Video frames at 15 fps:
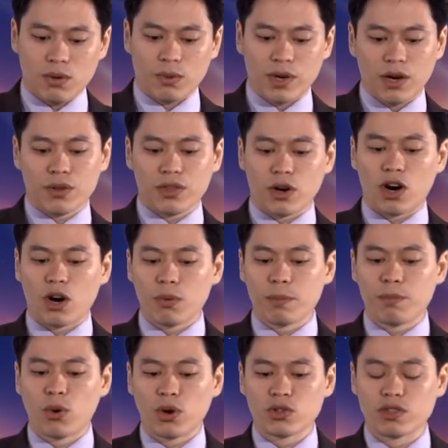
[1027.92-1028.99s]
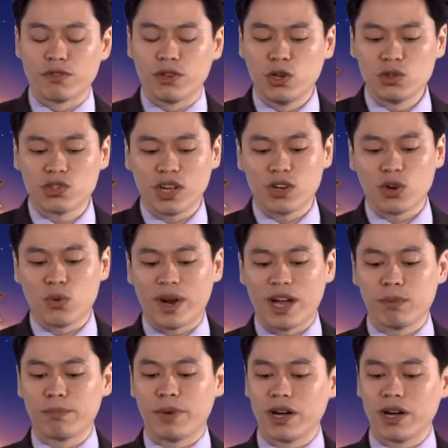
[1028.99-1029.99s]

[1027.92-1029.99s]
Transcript: Well, there are reports of huge underground